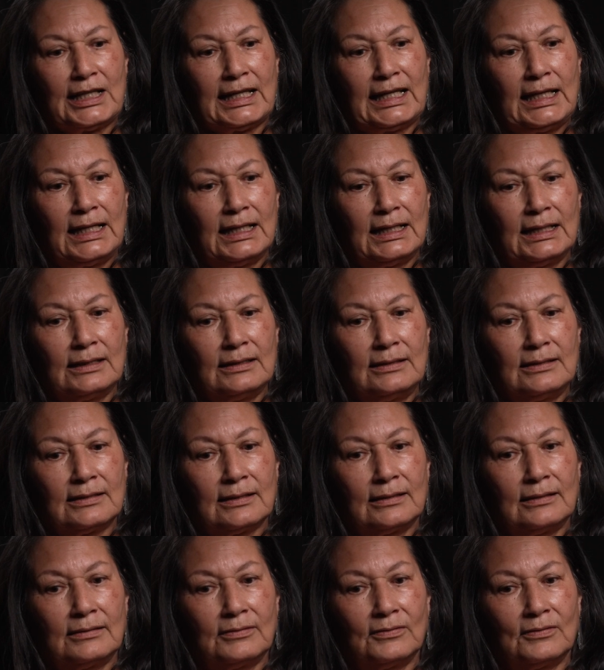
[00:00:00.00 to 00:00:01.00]
kids.
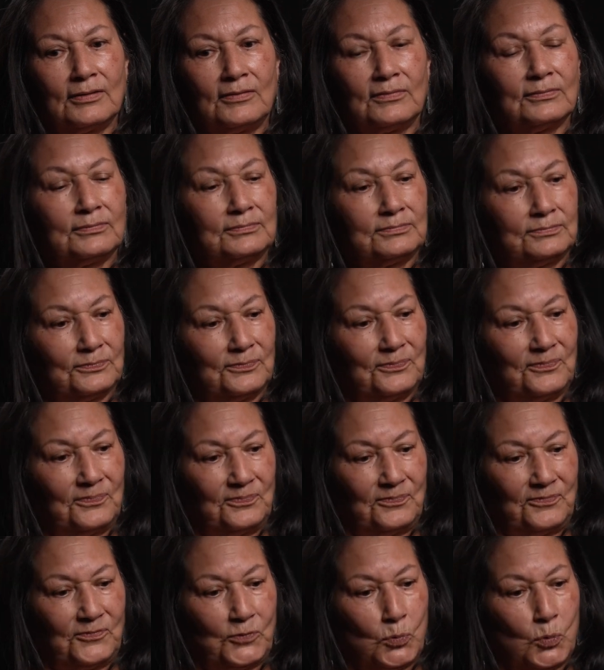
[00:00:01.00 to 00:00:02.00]

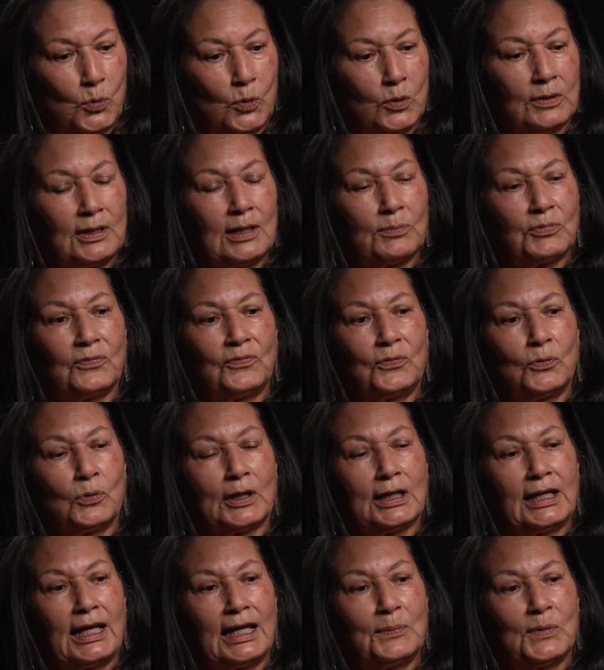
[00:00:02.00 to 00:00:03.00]
Number 4
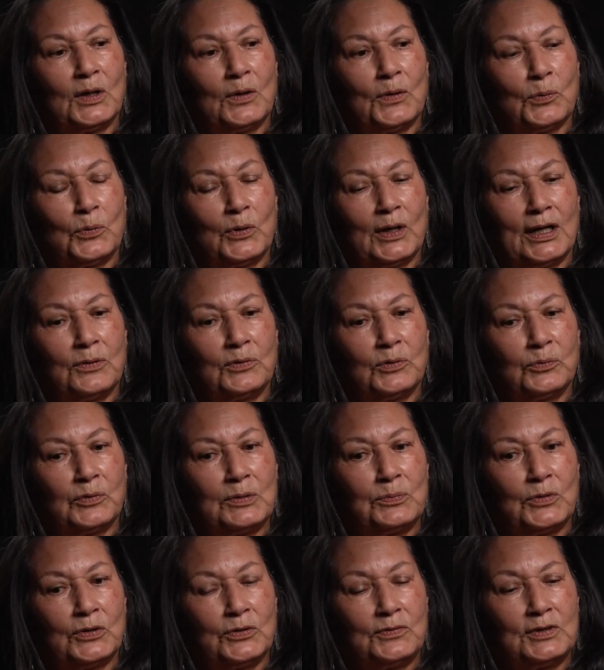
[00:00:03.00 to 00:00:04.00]
came on the way when we
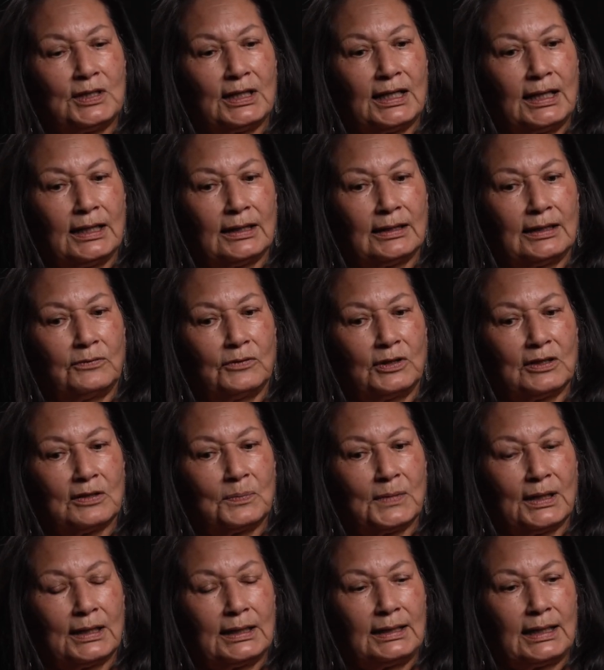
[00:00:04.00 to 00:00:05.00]
moved to England with
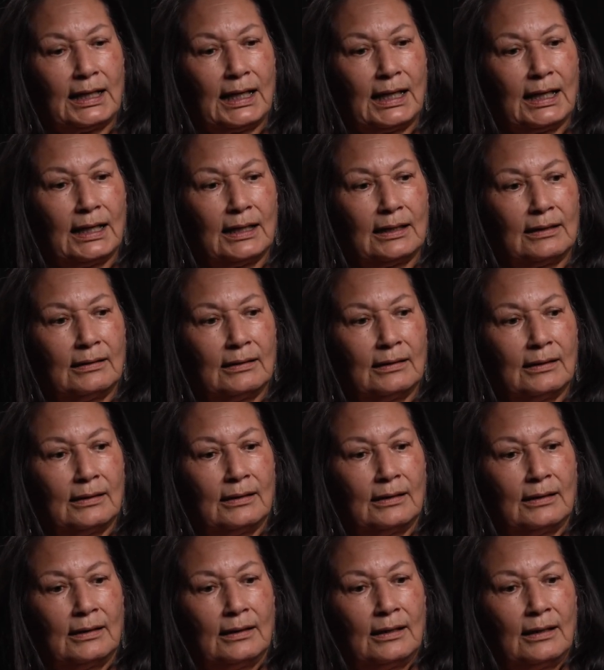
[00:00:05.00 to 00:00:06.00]
my dad.
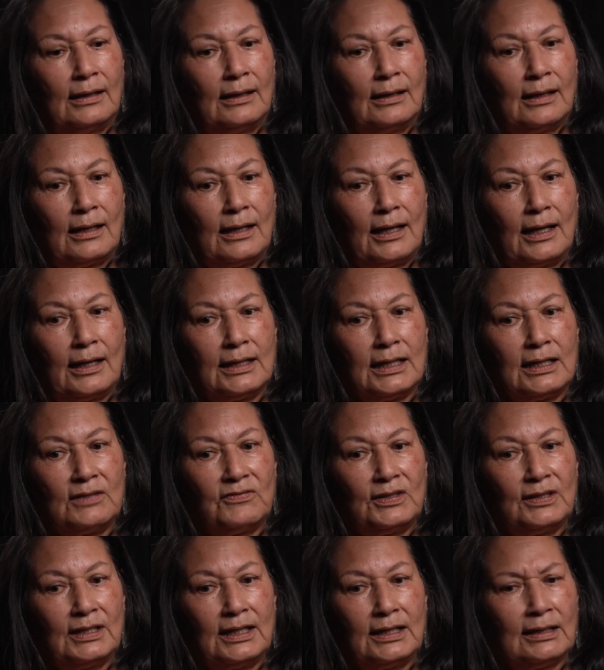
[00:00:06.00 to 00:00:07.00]
And
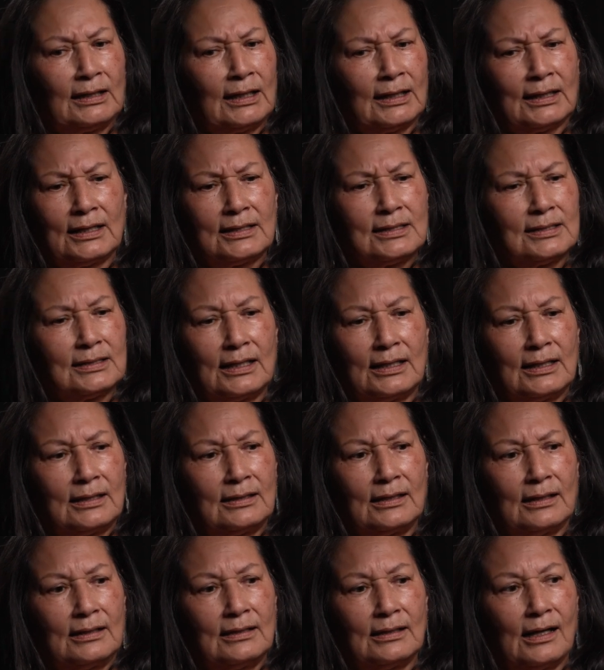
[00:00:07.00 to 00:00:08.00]
even then, like I
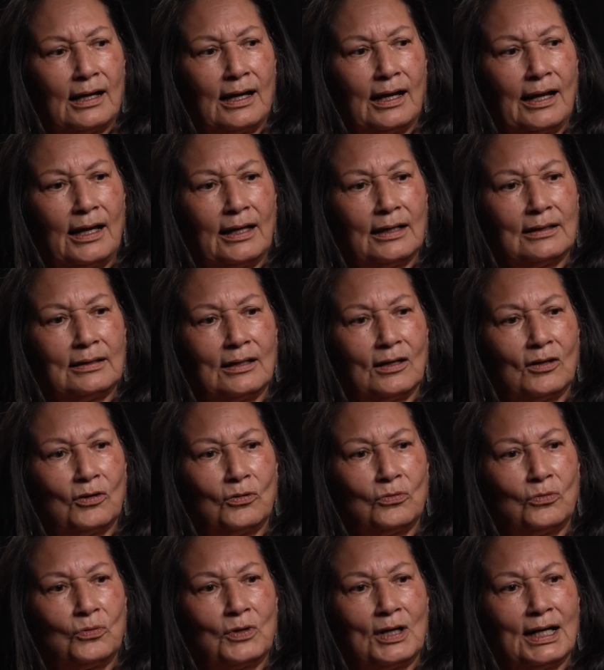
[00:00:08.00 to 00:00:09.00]
said, I had
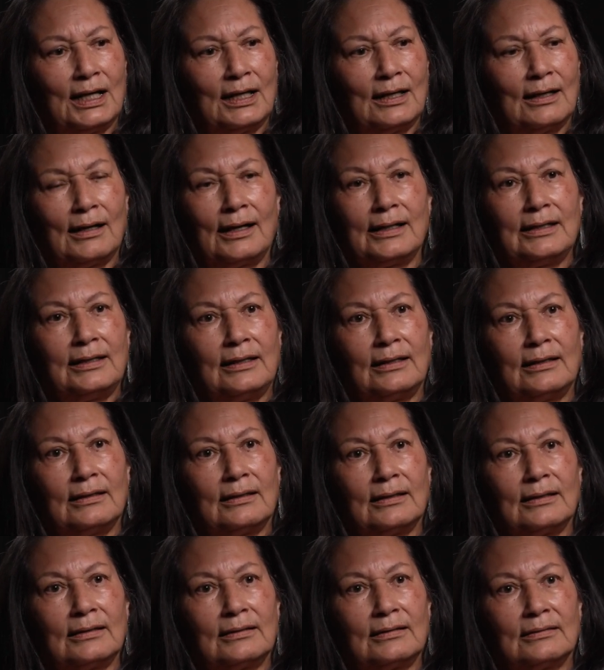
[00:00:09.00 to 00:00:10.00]
no idea
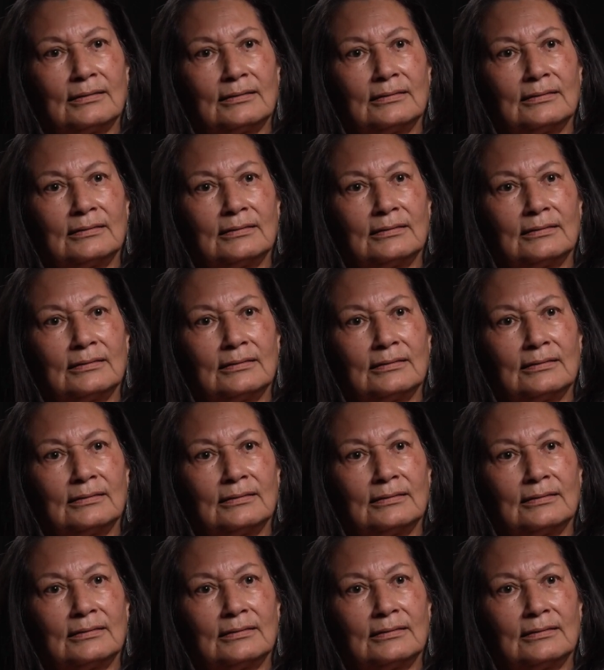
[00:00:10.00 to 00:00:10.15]
that